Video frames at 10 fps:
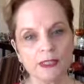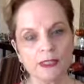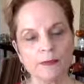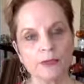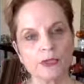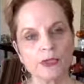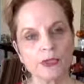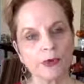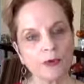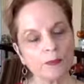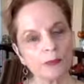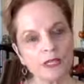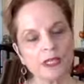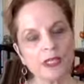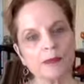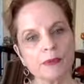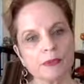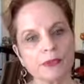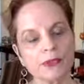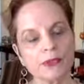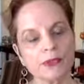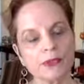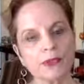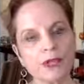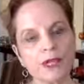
So being able to